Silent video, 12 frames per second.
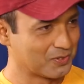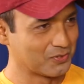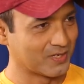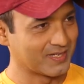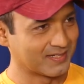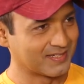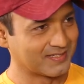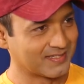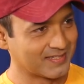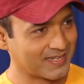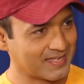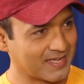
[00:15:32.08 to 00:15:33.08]
You enjoy the
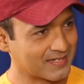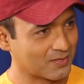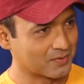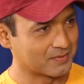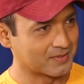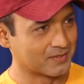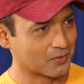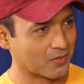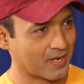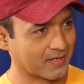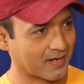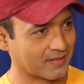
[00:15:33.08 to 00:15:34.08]
attention that he gets or you
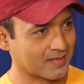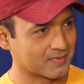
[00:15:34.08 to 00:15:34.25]
don't like it at